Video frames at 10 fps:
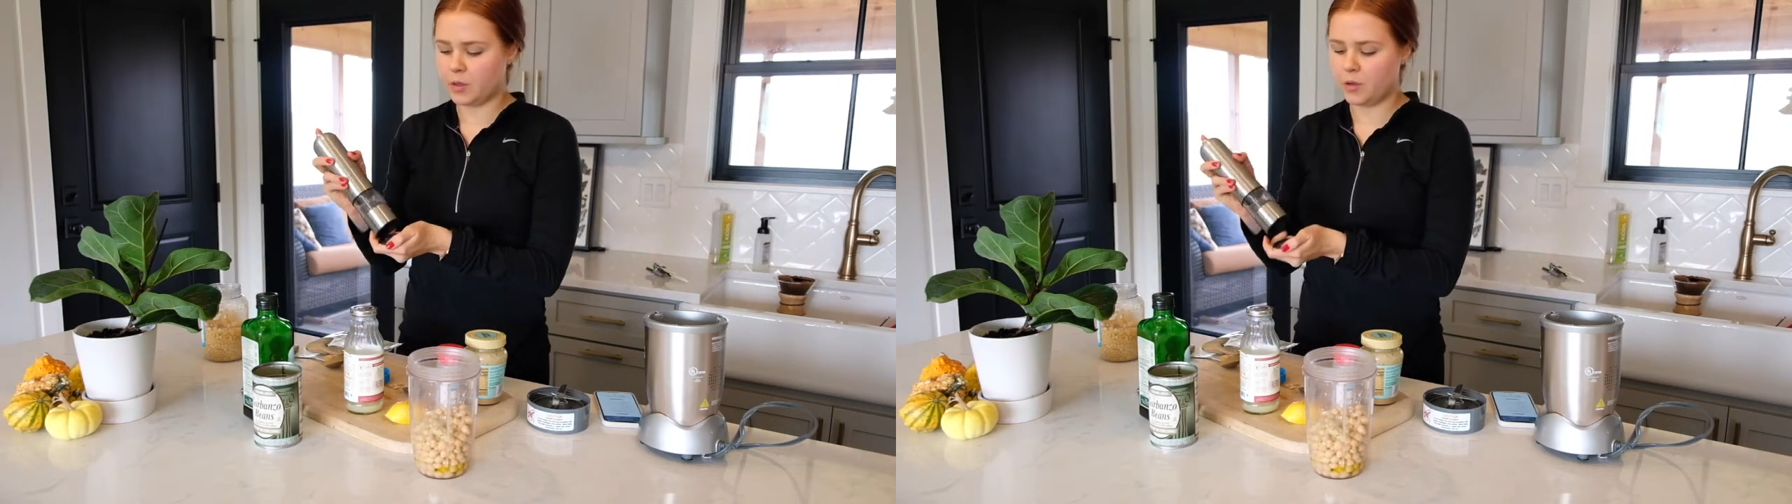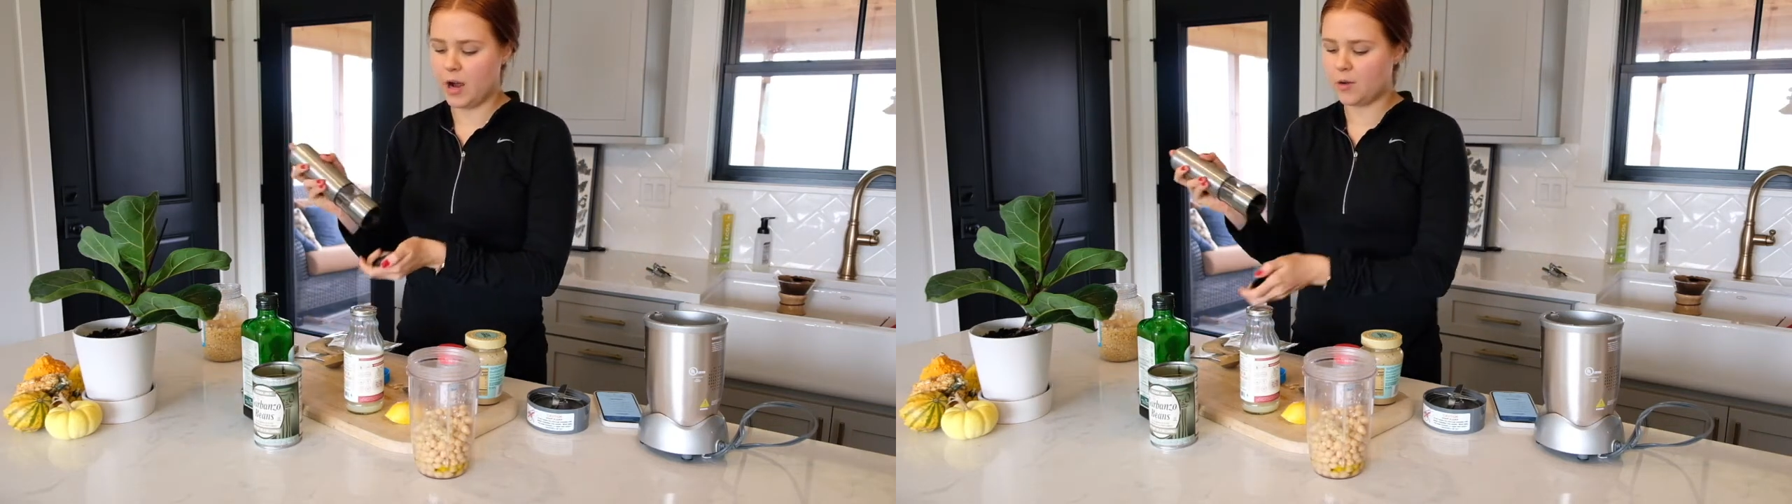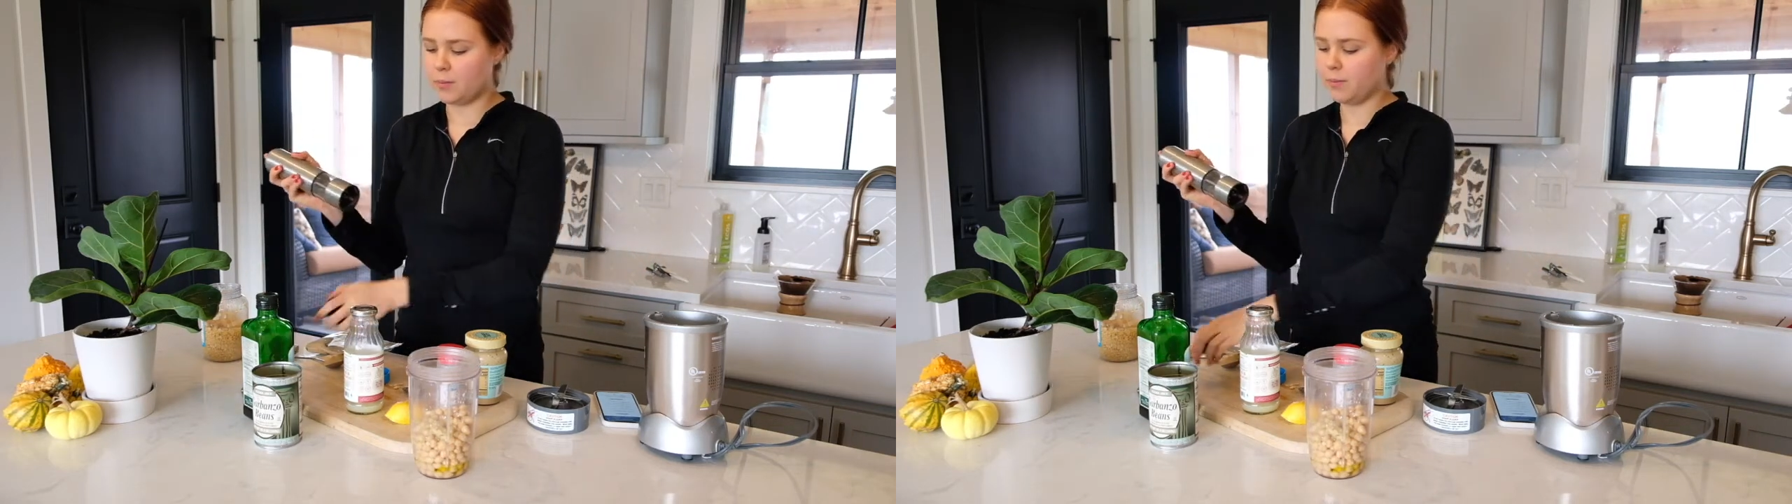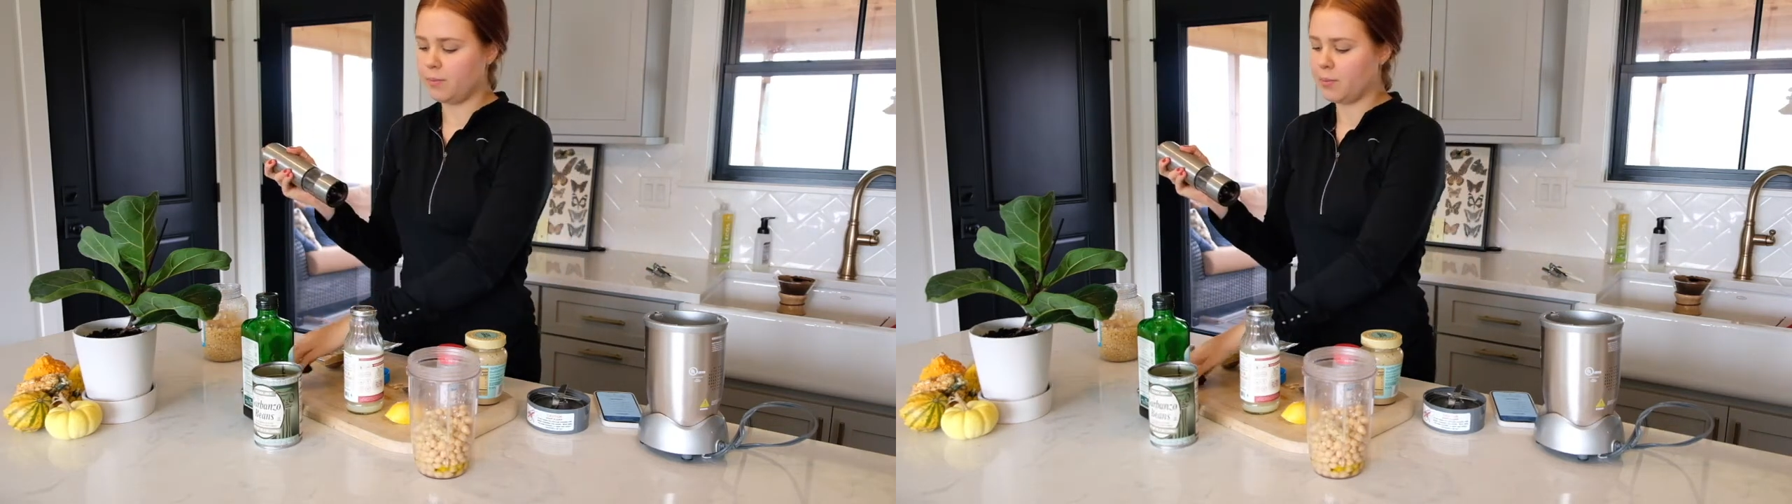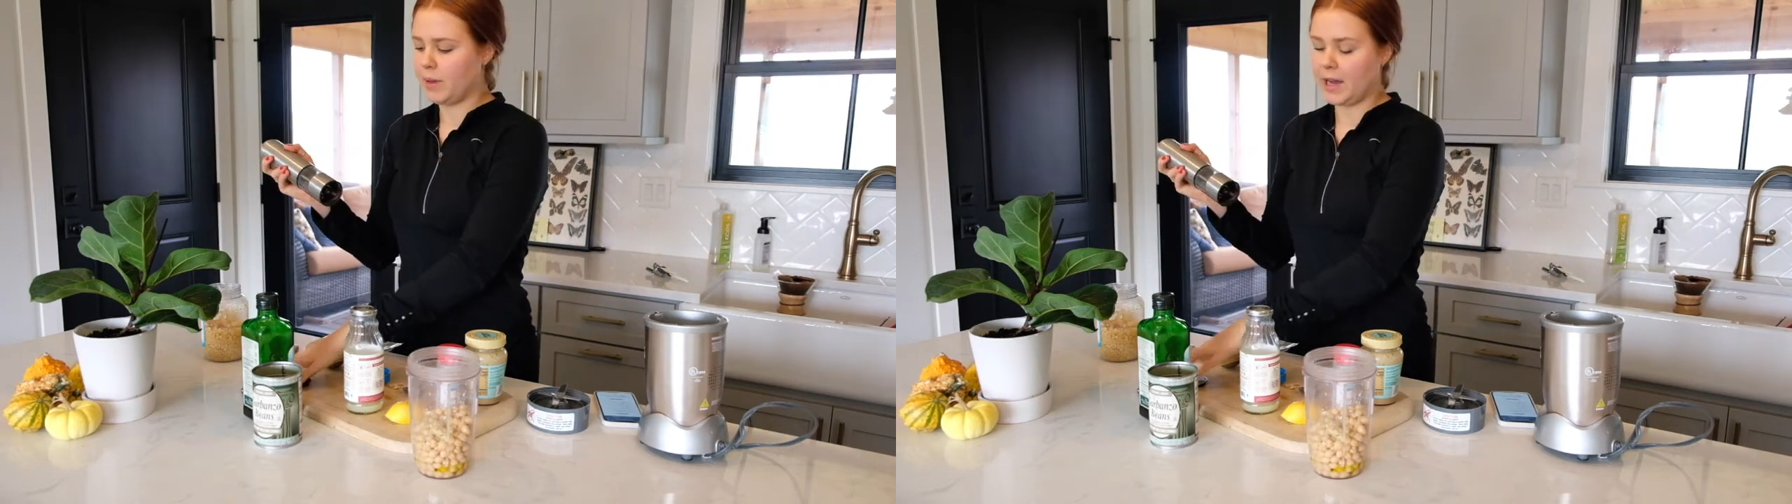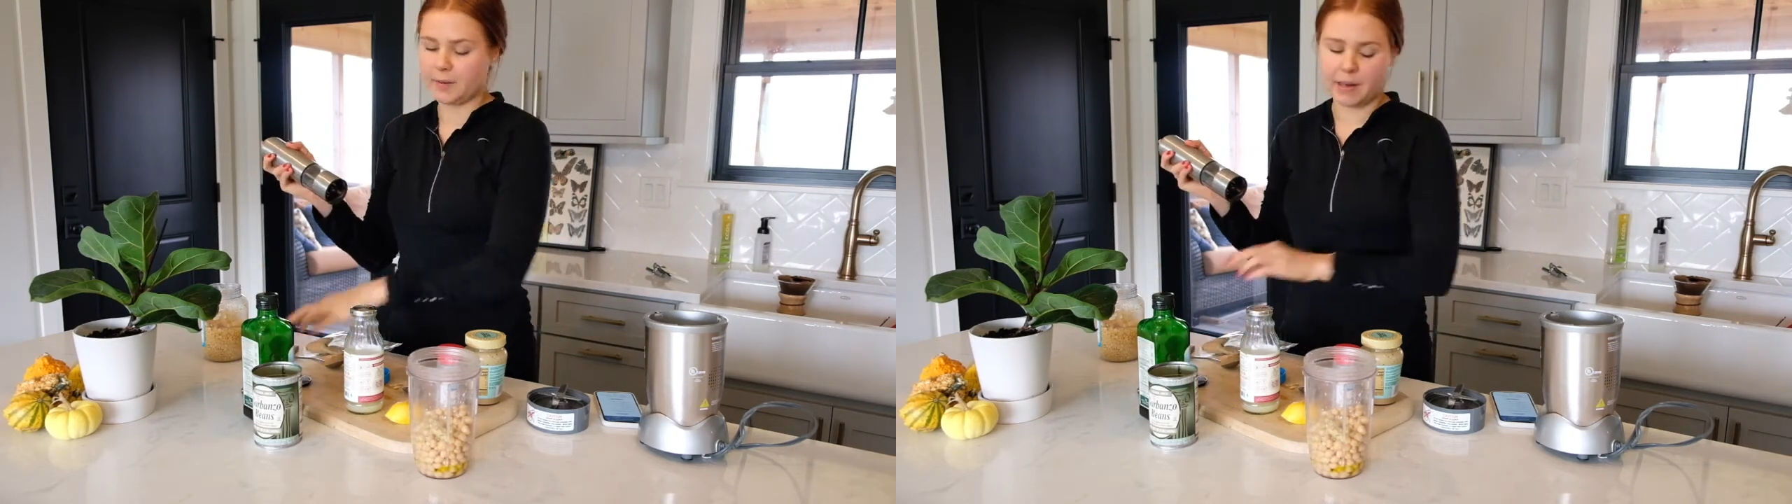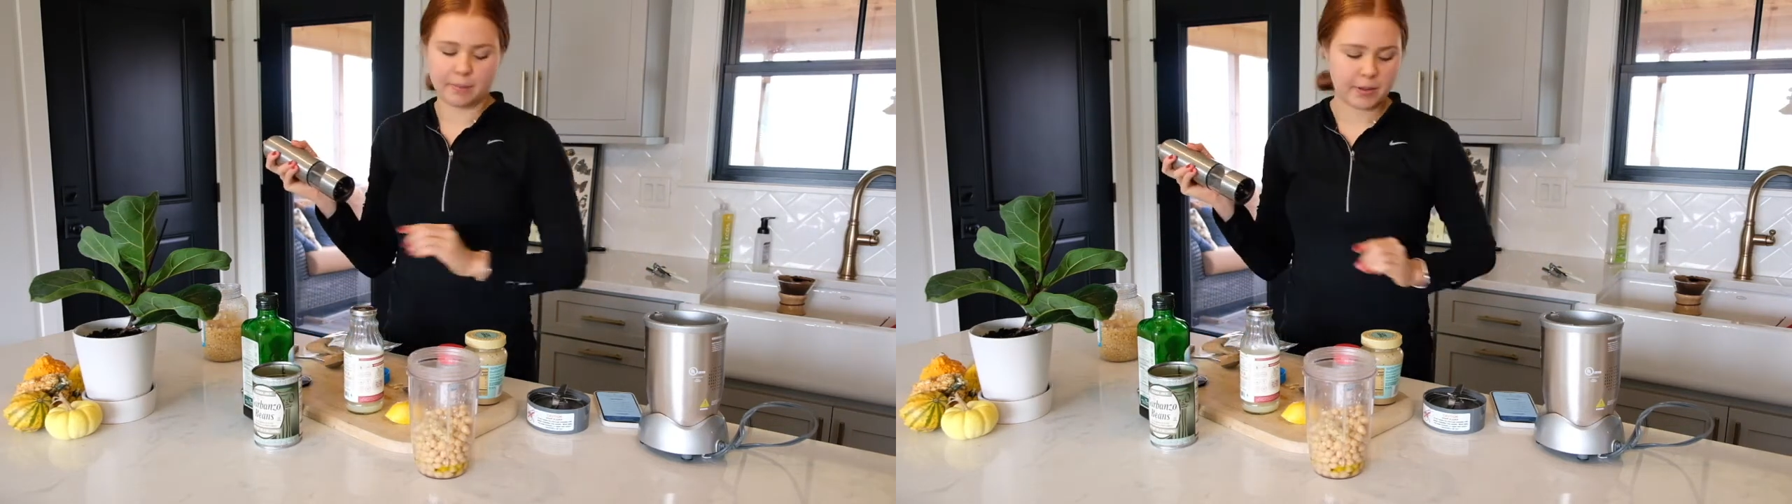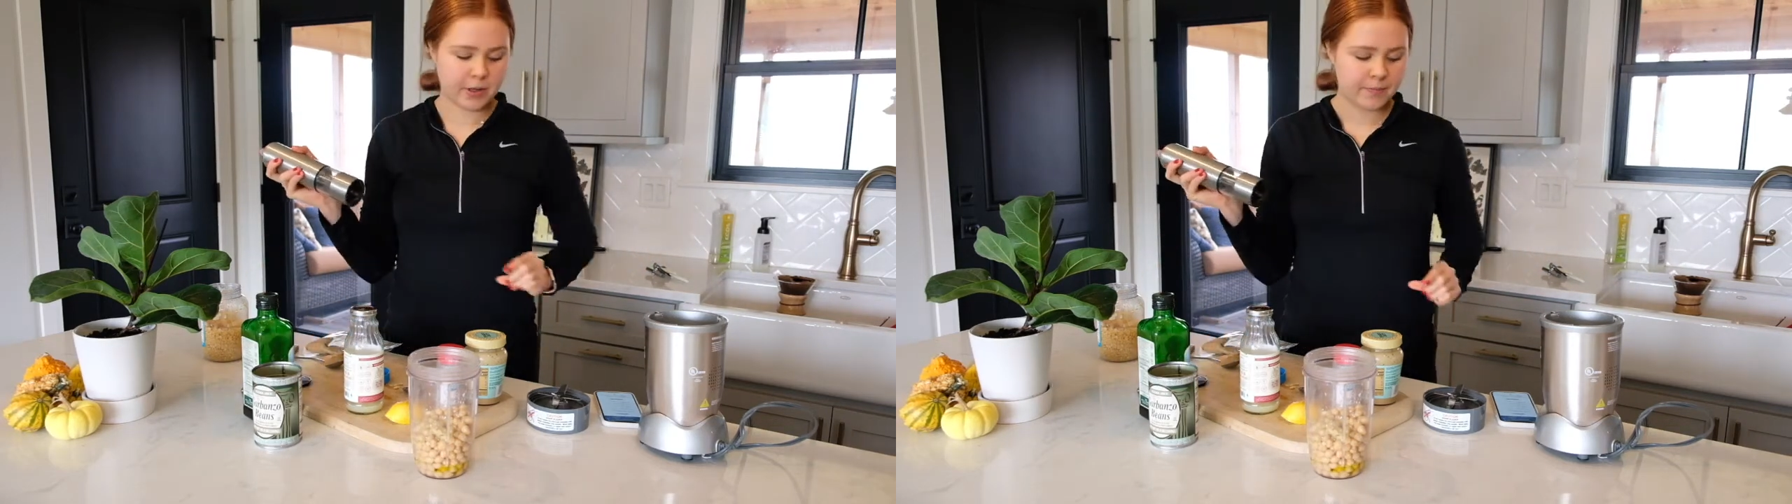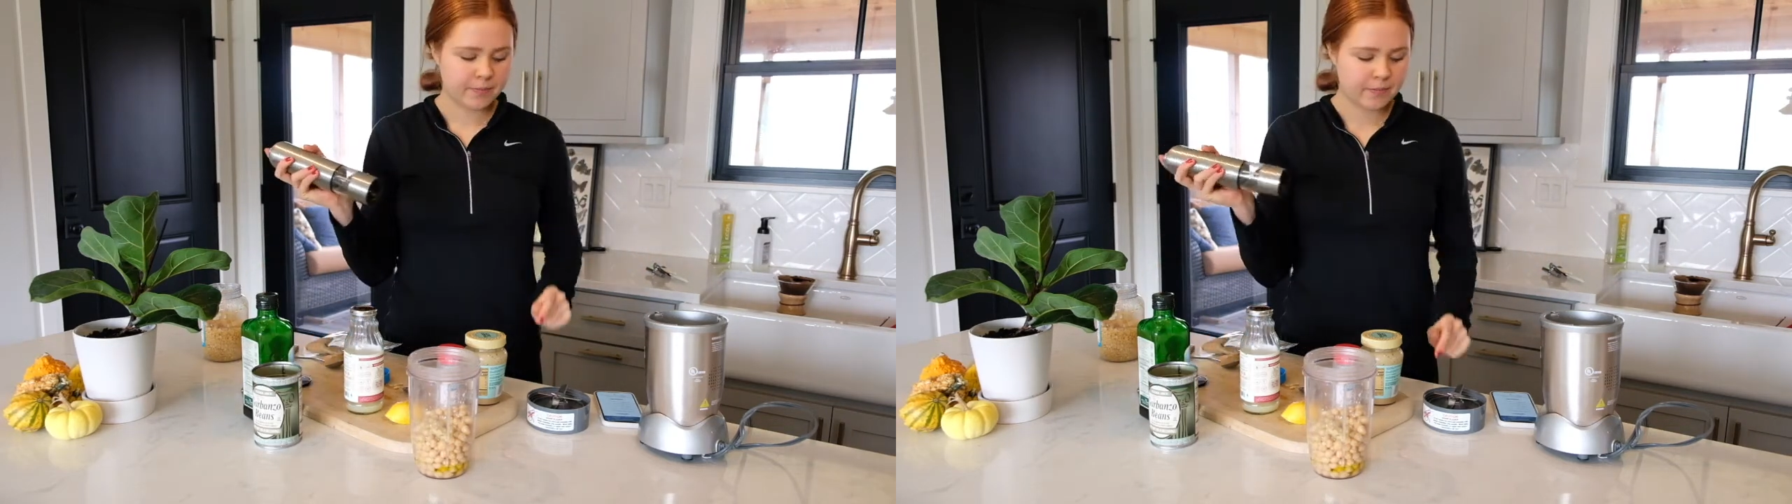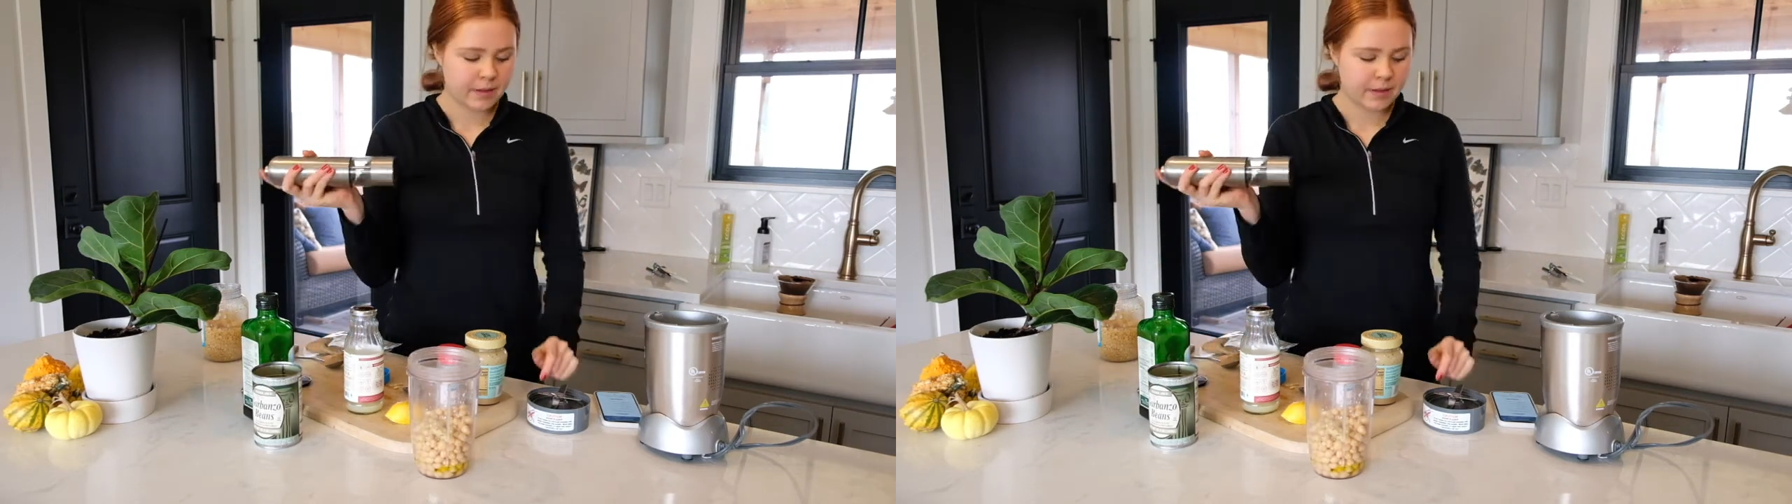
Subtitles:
ground black pepper.